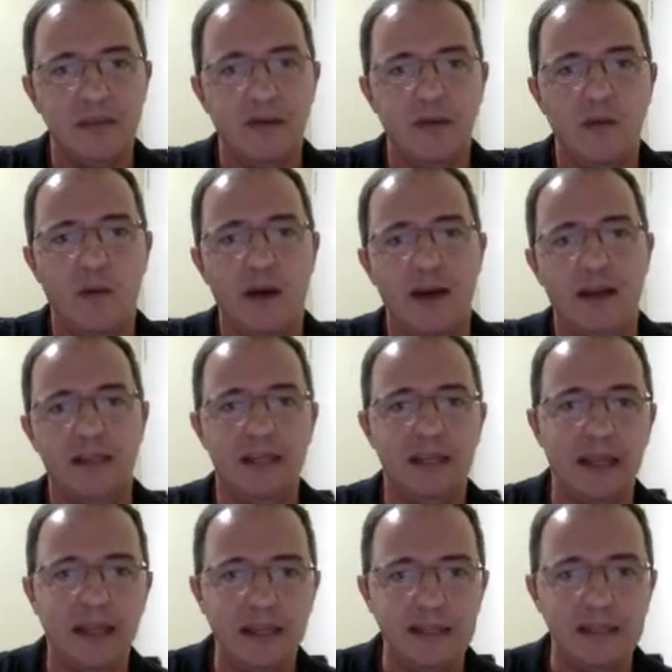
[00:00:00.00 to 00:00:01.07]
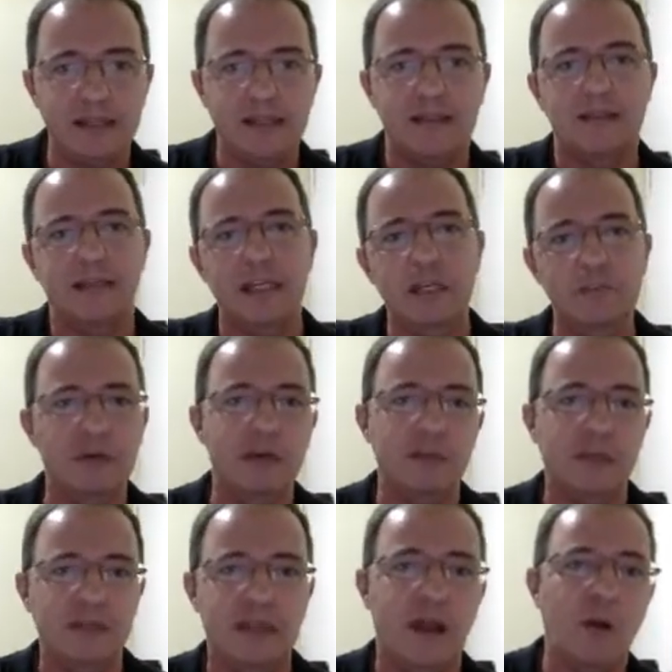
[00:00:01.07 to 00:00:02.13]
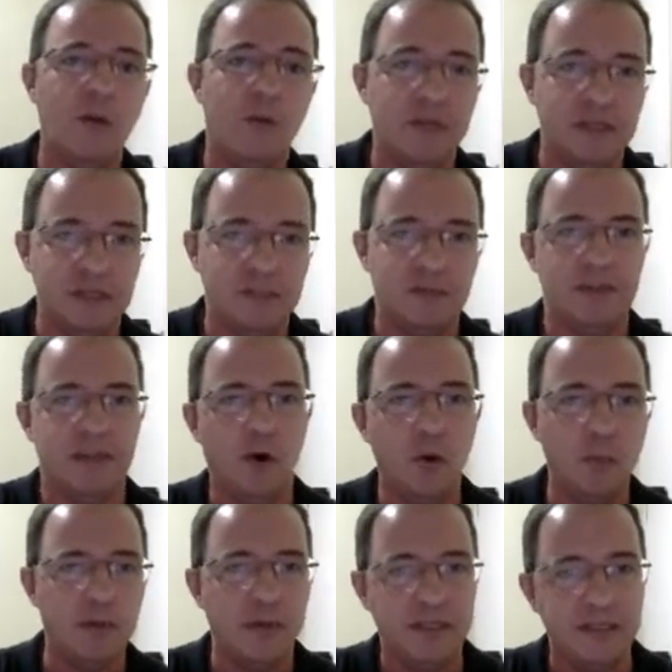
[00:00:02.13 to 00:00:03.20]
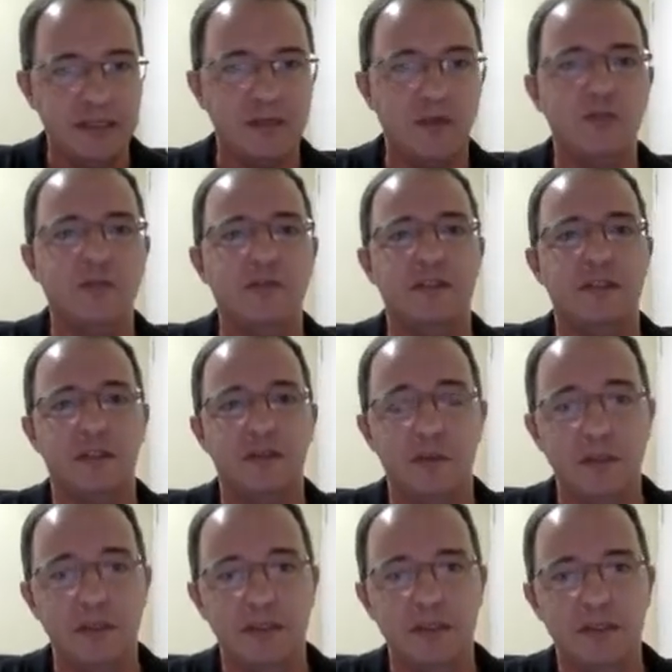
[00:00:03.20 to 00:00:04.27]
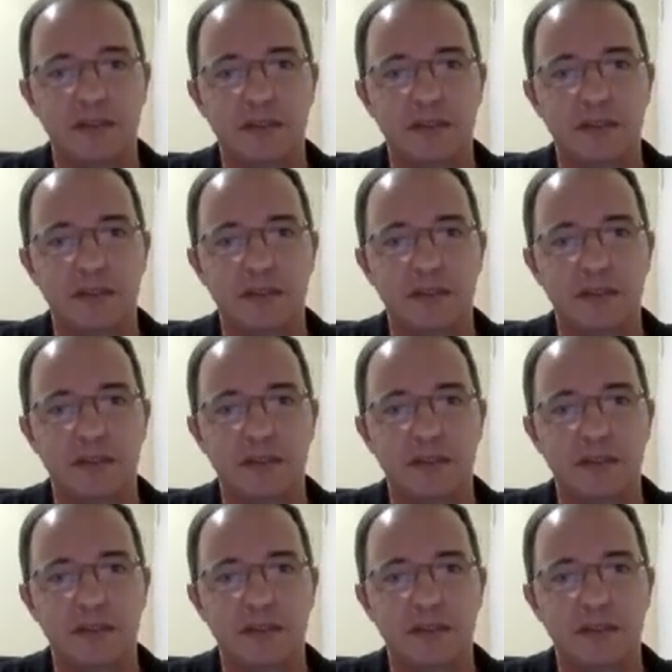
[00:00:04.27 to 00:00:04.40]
while the gates implement the algorithms, operates over the qubits.